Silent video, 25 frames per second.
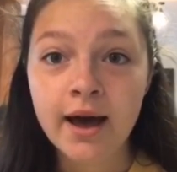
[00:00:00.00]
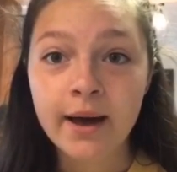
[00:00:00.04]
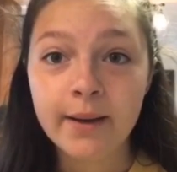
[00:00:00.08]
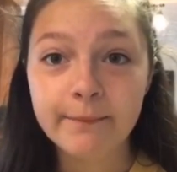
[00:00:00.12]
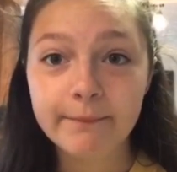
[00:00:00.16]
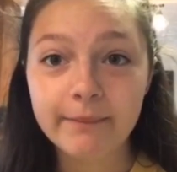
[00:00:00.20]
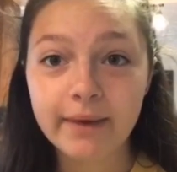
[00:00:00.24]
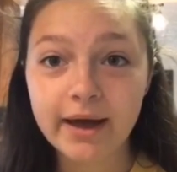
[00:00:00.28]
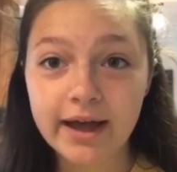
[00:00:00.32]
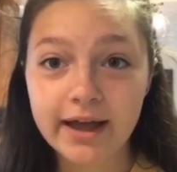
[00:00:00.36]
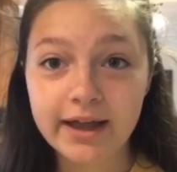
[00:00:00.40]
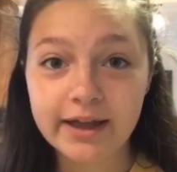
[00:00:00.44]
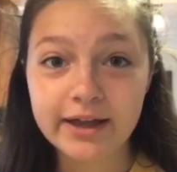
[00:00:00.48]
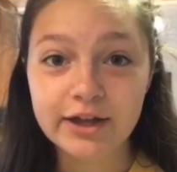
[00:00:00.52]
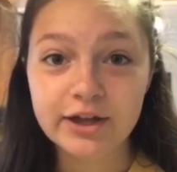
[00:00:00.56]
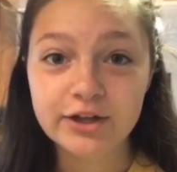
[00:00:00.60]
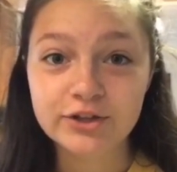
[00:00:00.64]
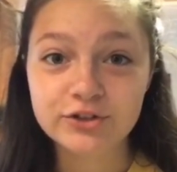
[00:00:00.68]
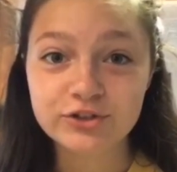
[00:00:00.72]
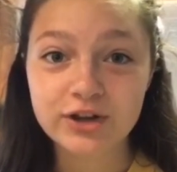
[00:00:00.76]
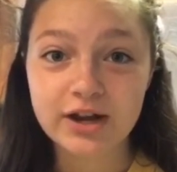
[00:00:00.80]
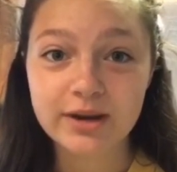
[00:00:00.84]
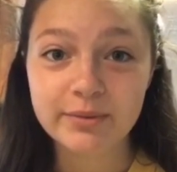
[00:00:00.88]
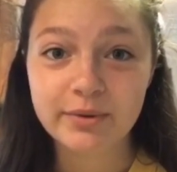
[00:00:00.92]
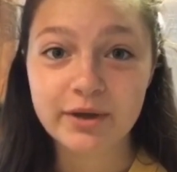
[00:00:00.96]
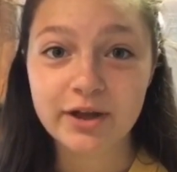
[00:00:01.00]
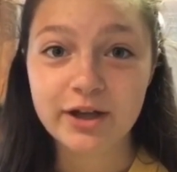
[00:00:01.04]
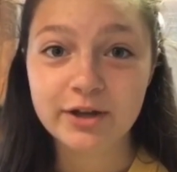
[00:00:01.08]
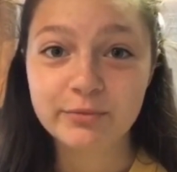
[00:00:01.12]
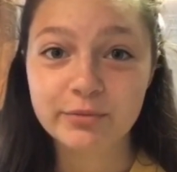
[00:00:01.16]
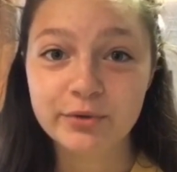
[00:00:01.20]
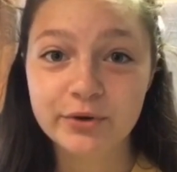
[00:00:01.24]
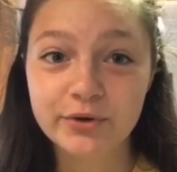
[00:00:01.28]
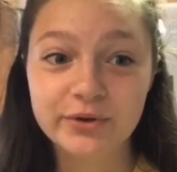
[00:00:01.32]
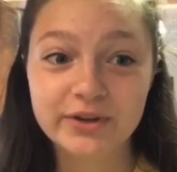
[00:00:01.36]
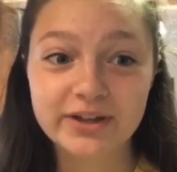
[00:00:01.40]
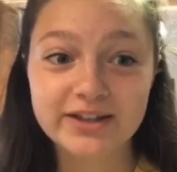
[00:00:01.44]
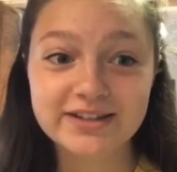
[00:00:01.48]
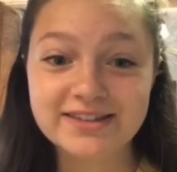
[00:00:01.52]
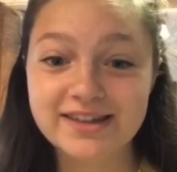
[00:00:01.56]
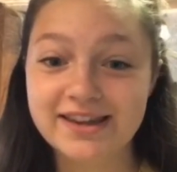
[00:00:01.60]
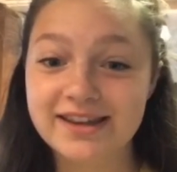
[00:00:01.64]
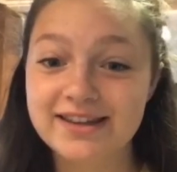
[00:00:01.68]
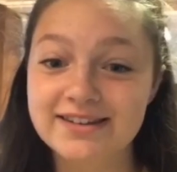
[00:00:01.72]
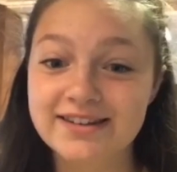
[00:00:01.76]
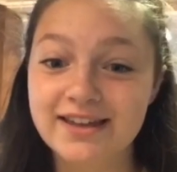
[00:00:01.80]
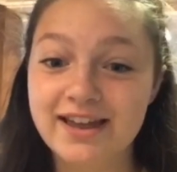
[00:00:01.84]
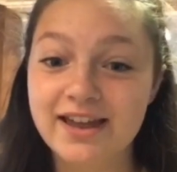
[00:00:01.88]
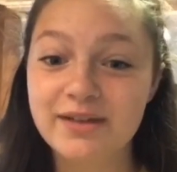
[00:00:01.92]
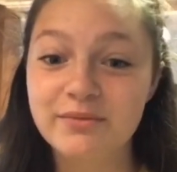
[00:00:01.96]
My tripod broke a
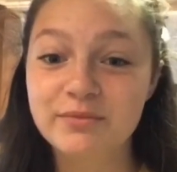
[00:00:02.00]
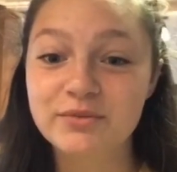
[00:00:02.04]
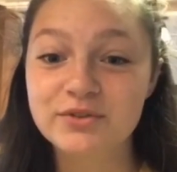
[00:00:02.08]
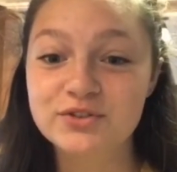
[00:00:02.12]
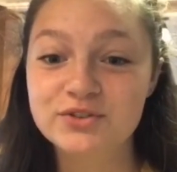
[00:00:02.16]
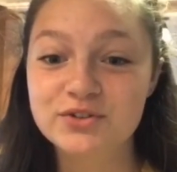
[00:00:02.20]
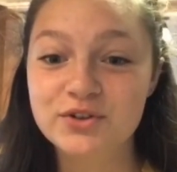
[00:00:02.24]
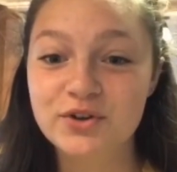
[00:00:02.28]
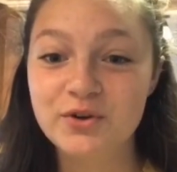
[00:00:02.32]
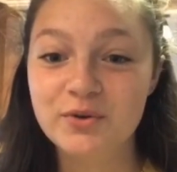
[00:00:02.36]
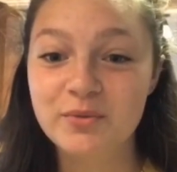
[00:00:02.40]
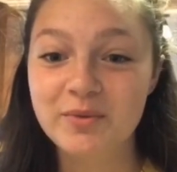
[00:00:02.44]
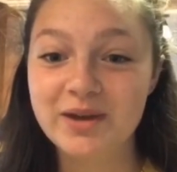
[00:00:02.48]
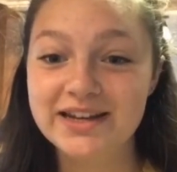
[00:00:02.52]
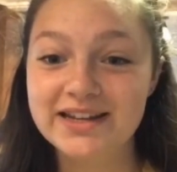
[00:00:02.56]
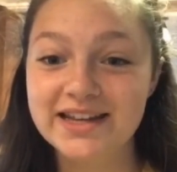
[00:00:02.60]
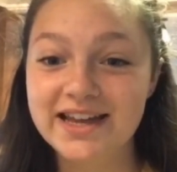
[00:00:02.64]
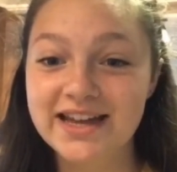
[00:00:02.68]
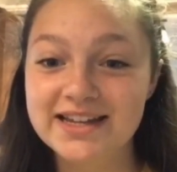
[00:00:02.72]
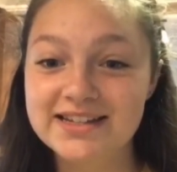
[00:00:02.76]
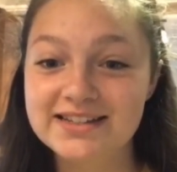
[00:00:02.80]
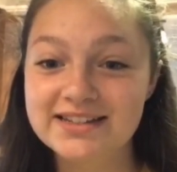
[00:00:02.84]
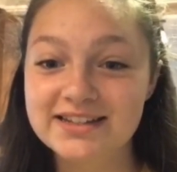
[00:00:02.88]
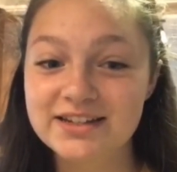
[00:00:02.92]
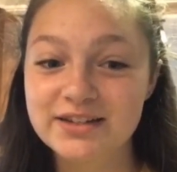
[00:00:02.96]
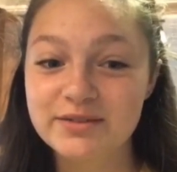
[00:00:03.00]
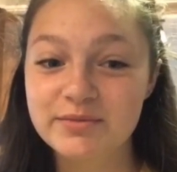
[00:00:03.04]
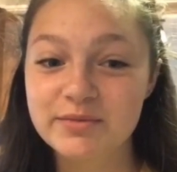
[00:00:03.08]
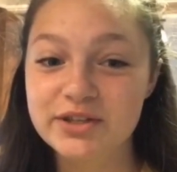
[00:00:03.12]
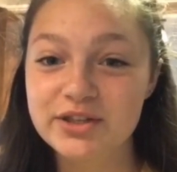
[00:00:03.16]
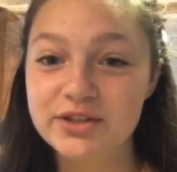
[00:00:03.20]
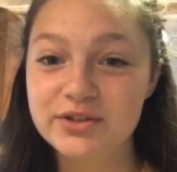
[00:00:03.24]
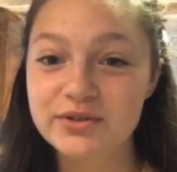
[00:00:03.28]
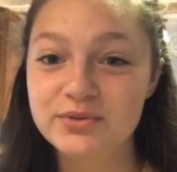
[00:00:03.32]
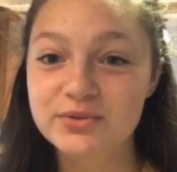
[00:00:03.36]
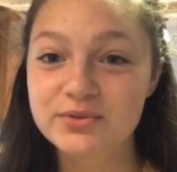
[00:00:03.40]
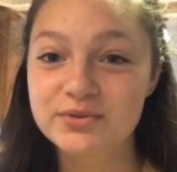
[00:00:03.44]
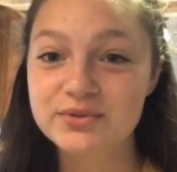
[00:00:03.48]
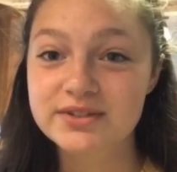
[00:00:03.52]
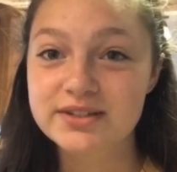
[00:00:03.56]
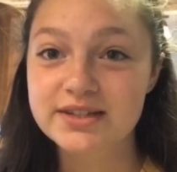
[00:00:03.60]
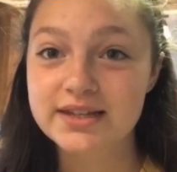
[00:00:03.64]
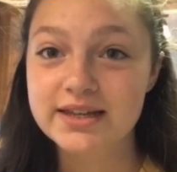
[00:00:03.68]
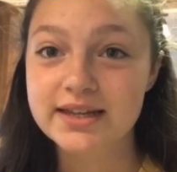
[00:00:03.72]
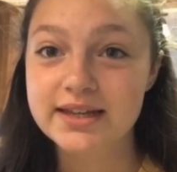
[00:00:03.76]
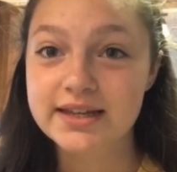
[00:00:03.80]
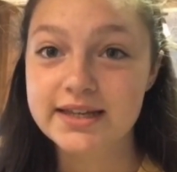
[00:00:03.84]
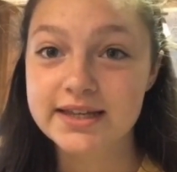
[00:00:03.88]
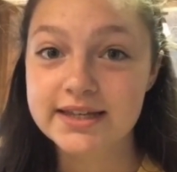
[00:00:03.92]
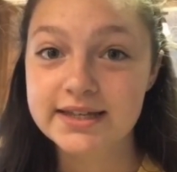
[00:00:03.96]
second time, so my dad's letting me use
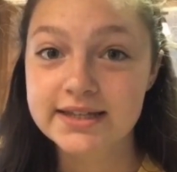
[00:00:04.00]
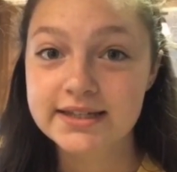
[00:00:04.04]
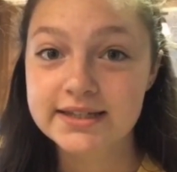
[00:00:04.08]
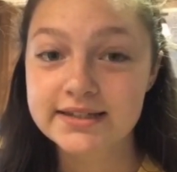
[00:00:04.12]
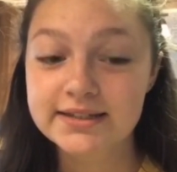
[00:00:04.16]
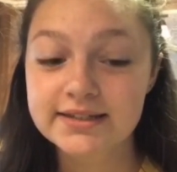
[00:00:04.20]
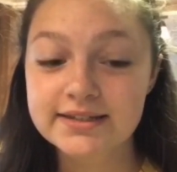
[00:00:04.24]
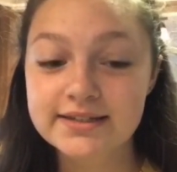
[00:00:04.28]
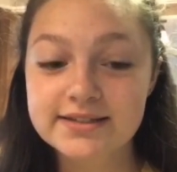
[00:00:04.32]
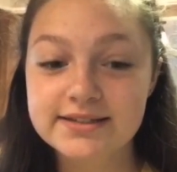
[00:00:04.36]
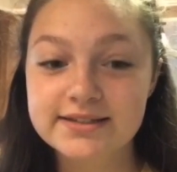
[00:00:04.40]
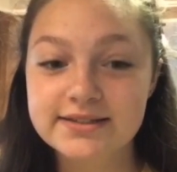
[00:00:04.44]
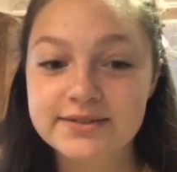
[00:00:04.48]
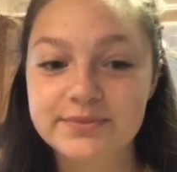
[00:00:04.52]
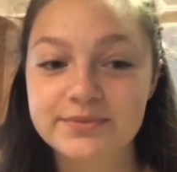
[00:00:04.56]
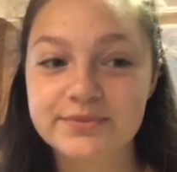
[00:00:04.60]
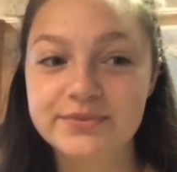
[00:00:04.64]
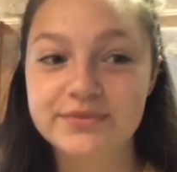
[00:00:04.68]
his.